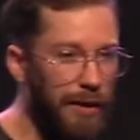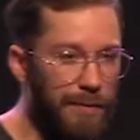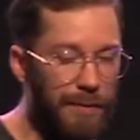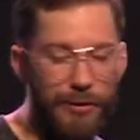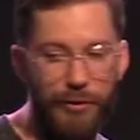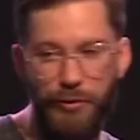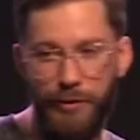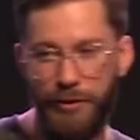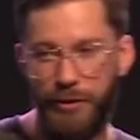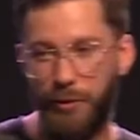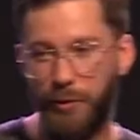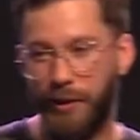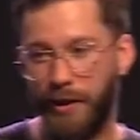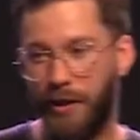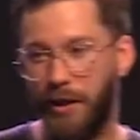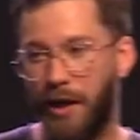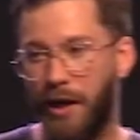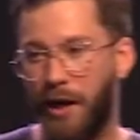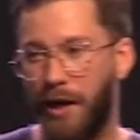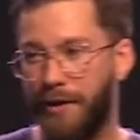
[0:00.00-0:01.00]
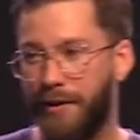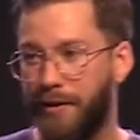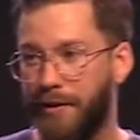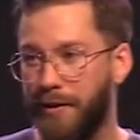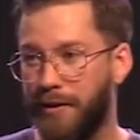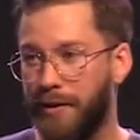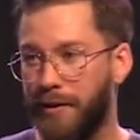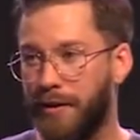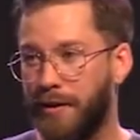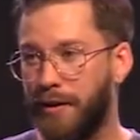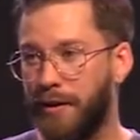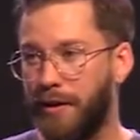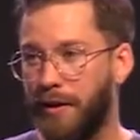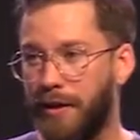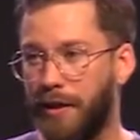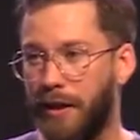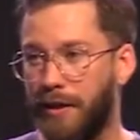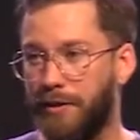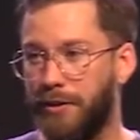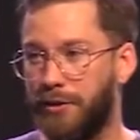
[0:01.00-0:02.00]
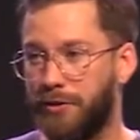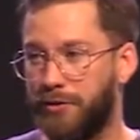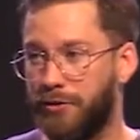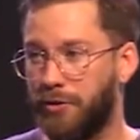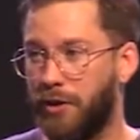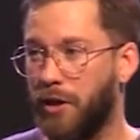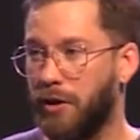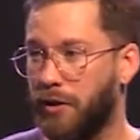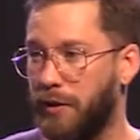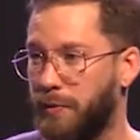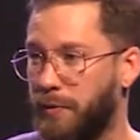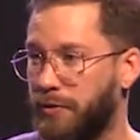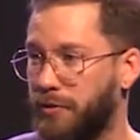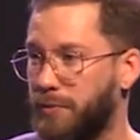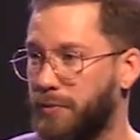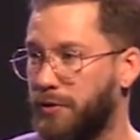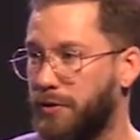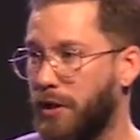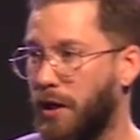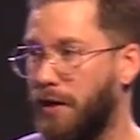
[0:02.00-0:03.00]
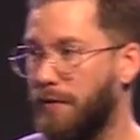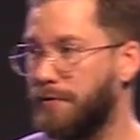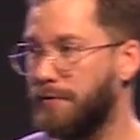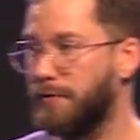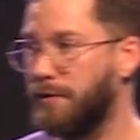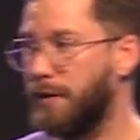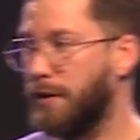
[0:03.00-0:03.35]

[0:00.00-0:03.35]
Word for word: in between you and God, and you're struggling with some stuff?